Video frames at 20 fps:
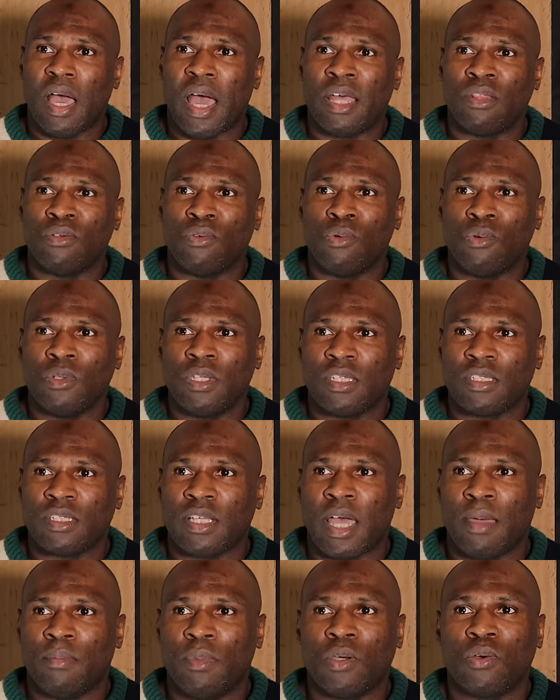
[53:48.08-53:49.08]
And all this
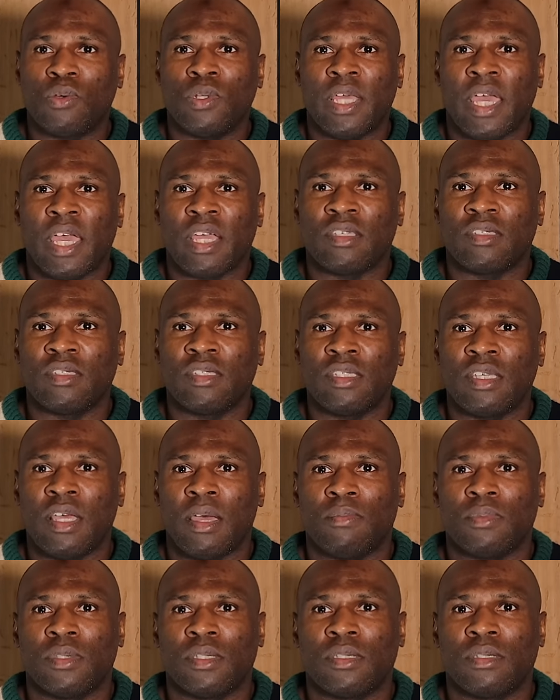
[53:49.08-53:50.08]
time, he couldn't
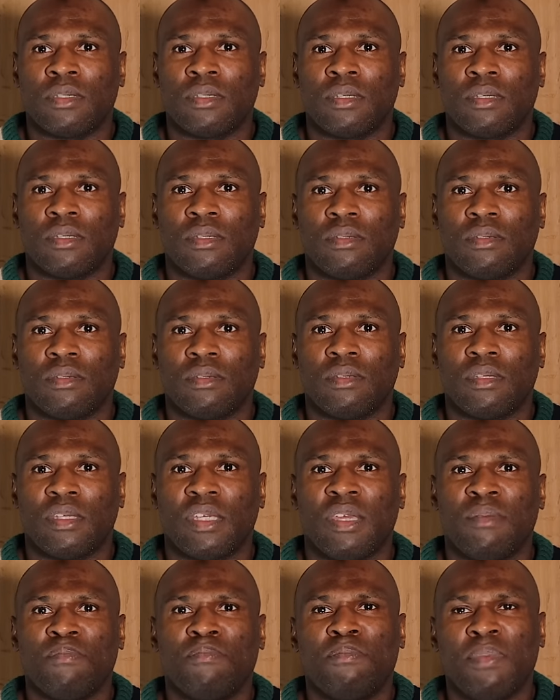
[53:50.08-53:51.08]
accept
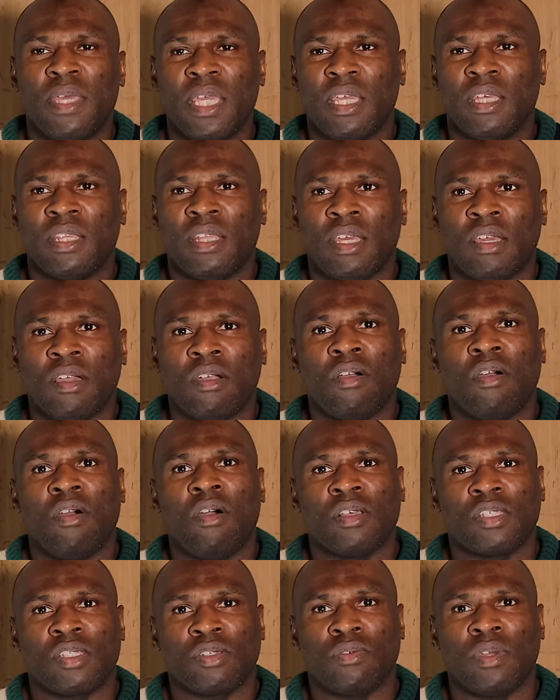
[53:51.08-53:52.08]
him being
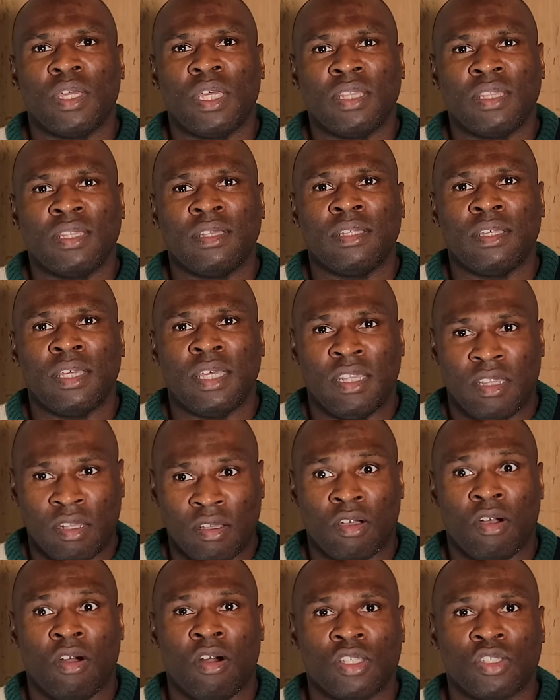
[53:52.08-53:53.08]
in
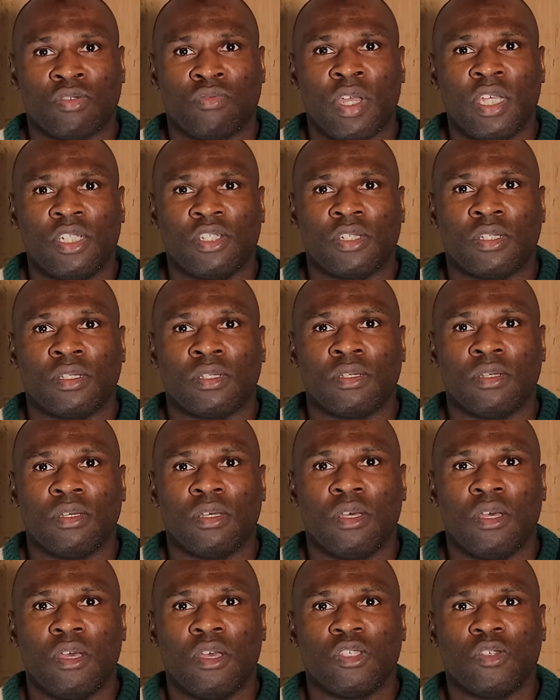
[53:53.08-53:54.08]
incarceration.
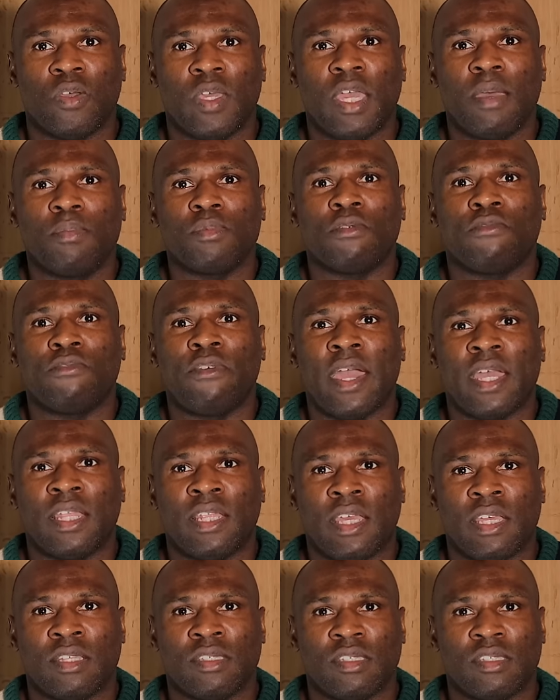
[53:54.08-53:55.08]
So he kept on
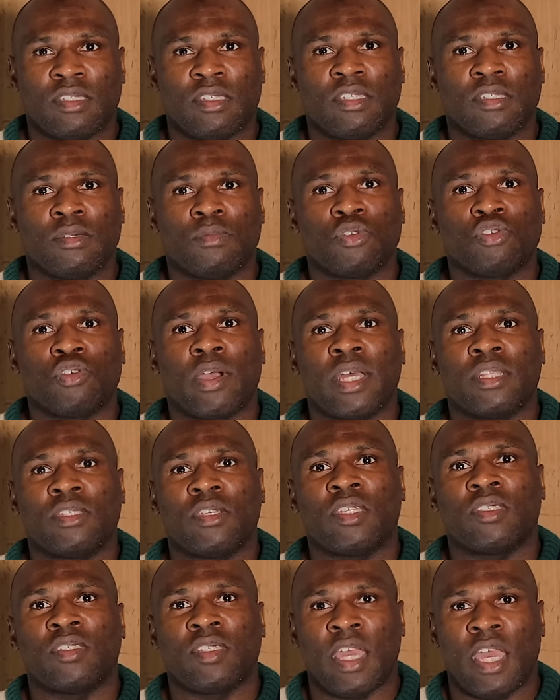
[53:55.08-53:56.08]
fighting against the system, trying
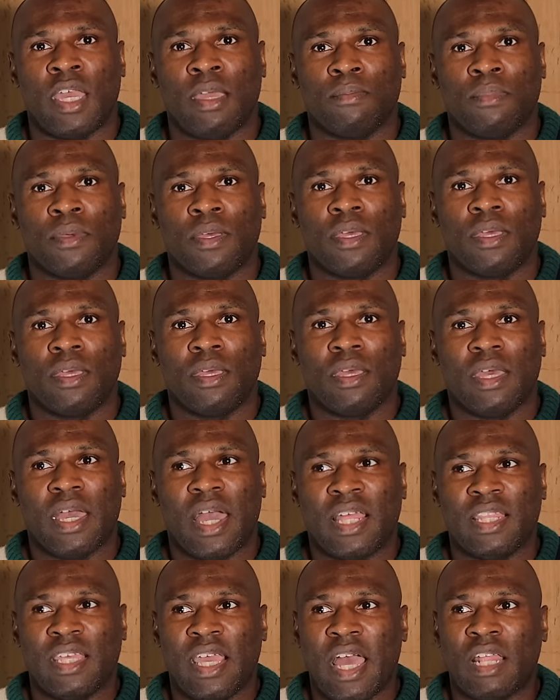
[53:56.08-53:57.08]
to escape.
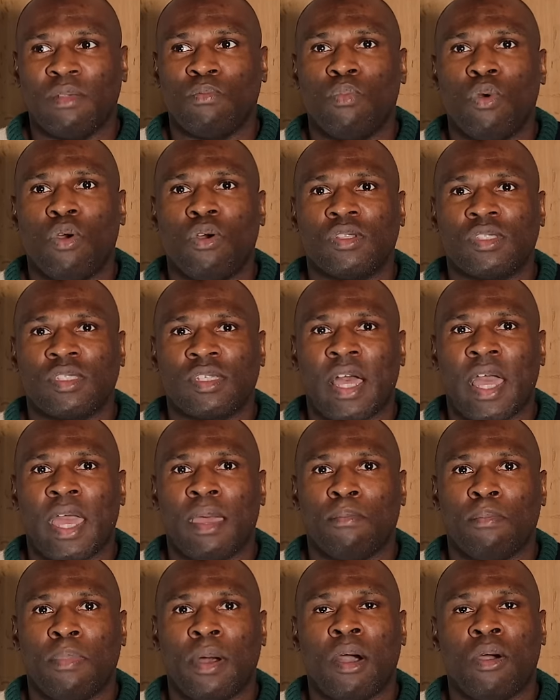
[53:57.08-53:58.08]
And he had more
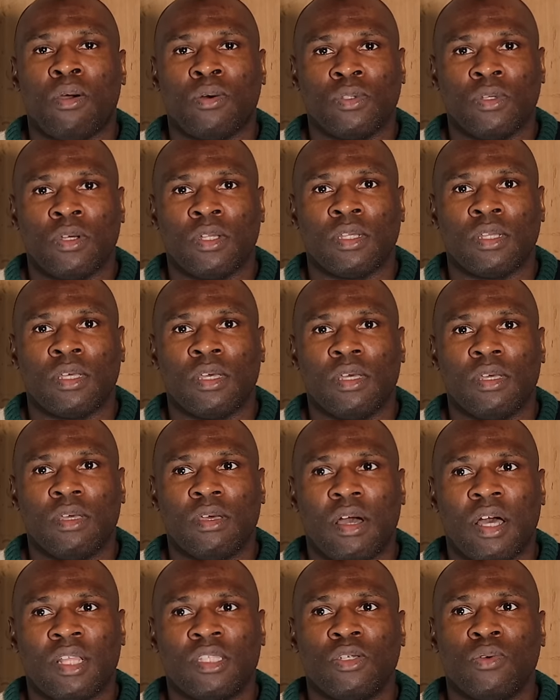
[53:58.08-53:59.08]
time piled on
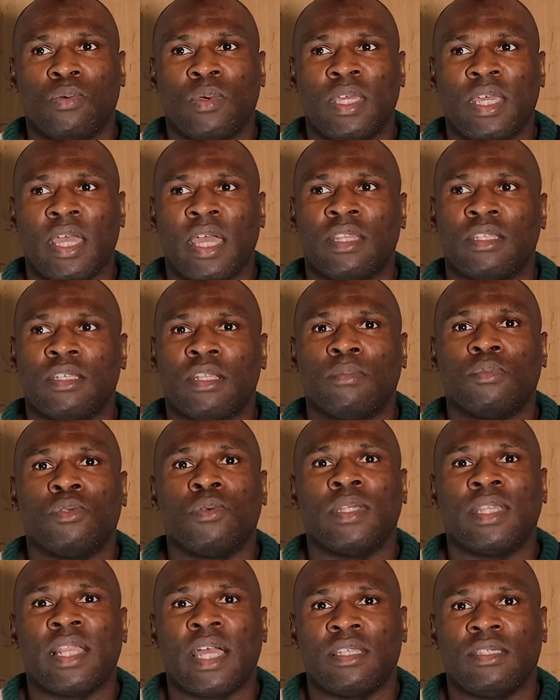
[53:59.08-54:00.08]
until he ended up
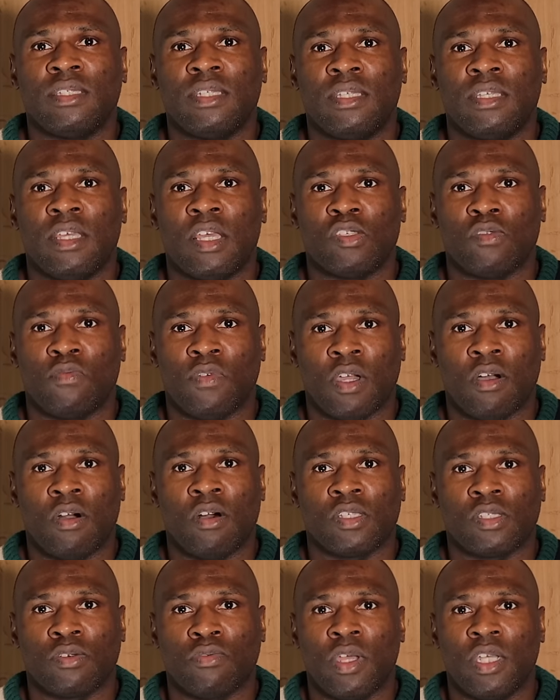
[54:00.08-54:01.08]
doing 19 years of
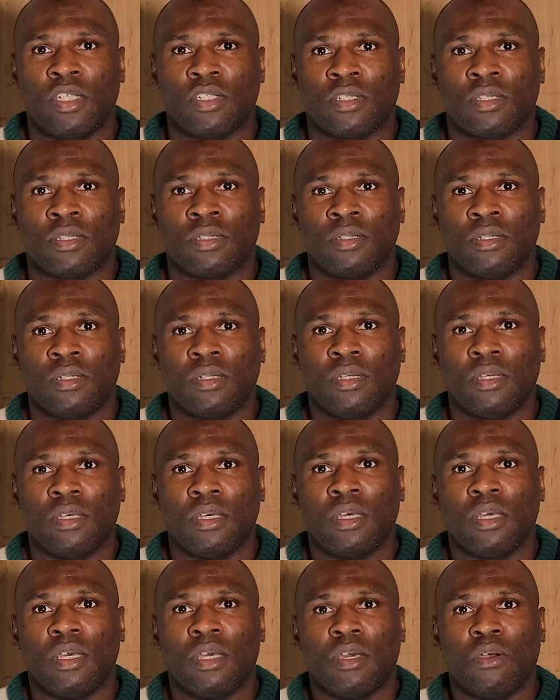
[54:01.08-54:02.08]
incarceration.
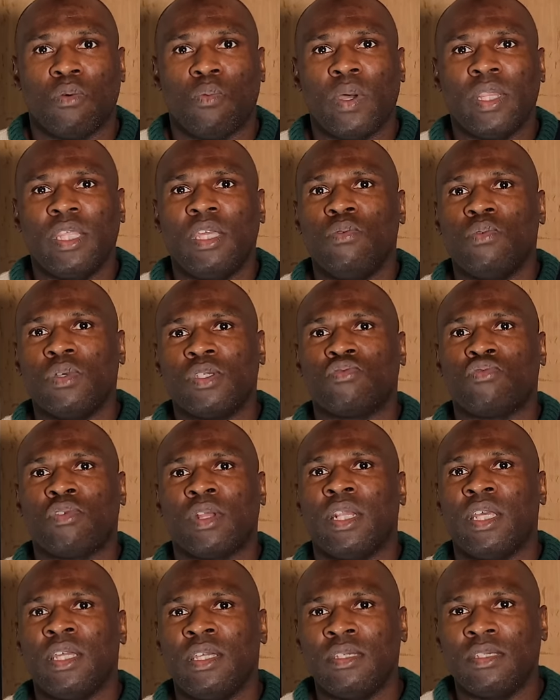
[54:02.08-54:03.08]
When he was
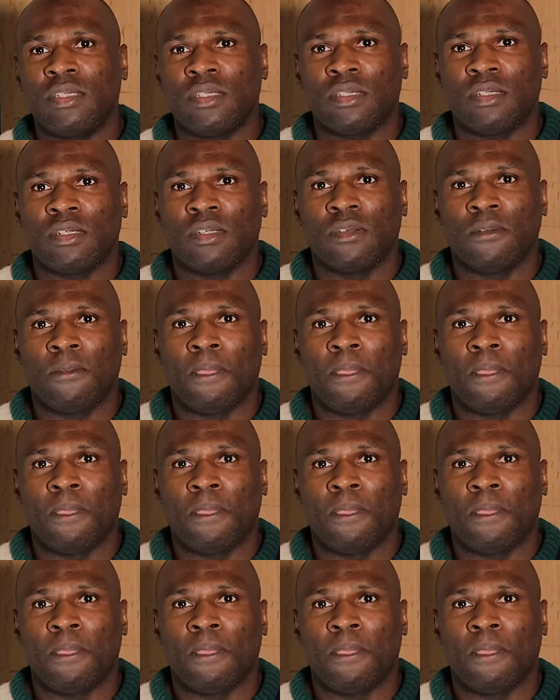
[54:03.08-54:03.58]
released,